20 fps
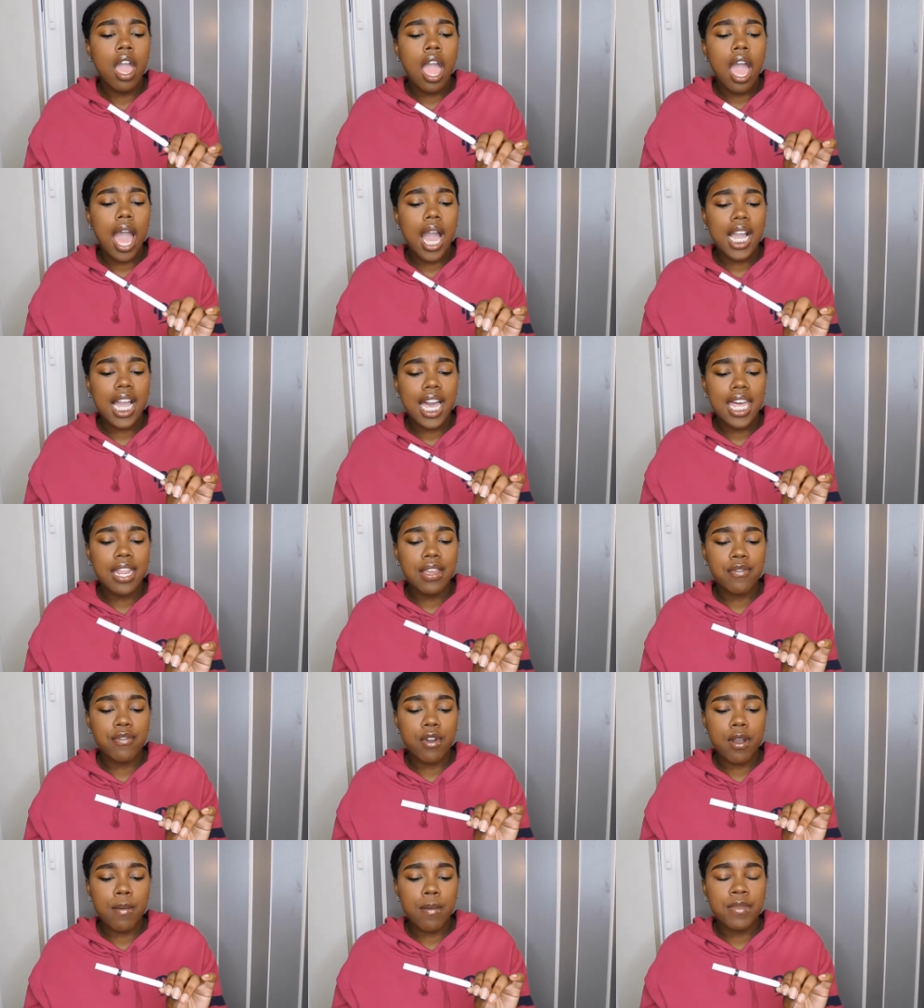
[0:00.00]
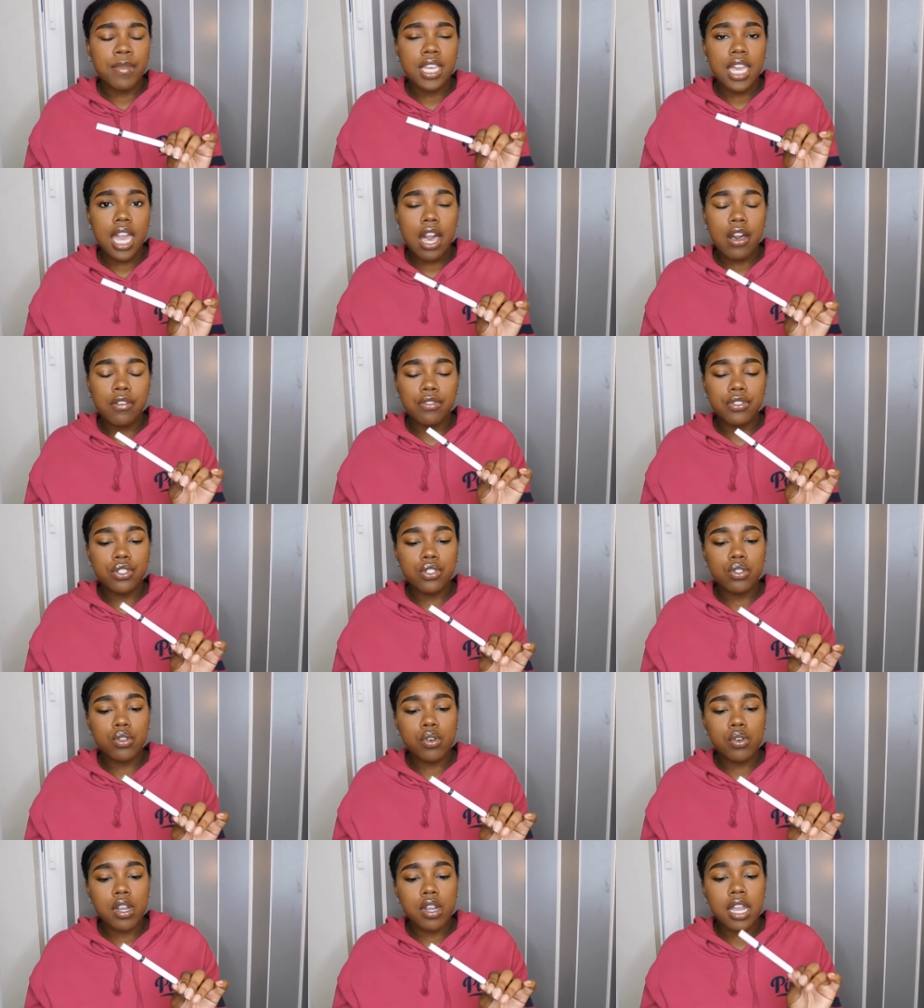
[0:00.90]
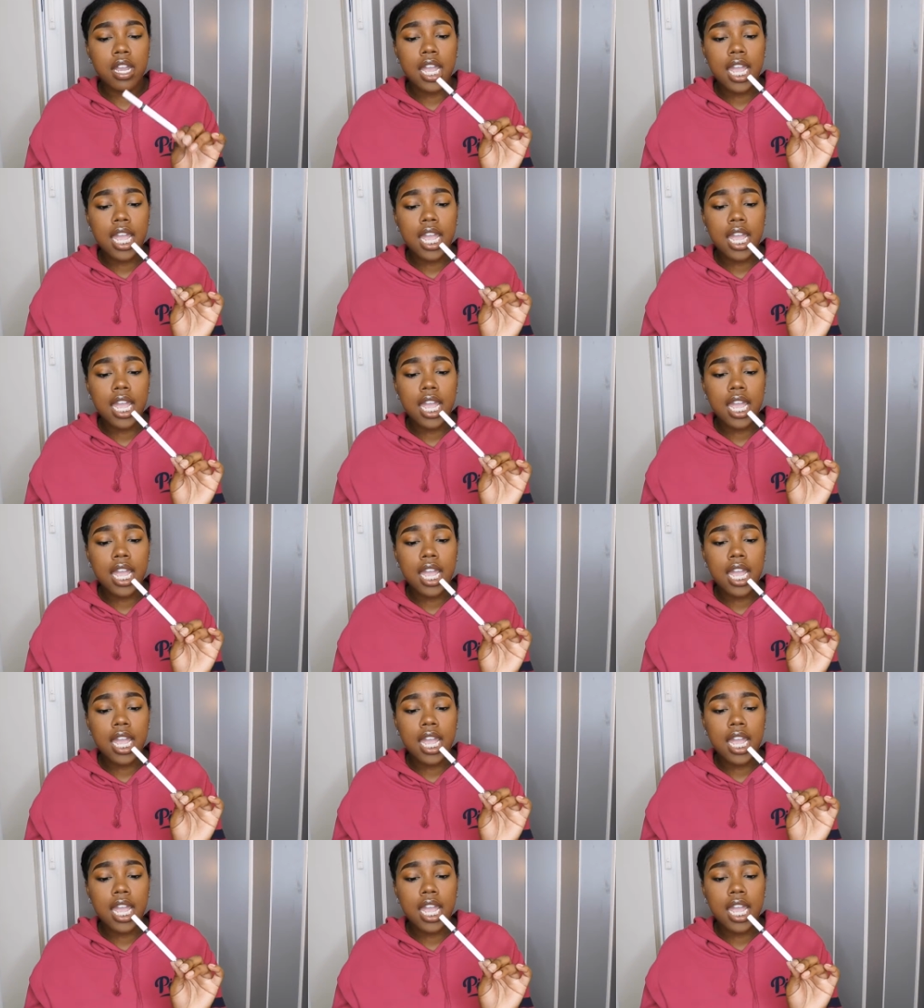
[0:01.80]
I got it from the e.l.f. store.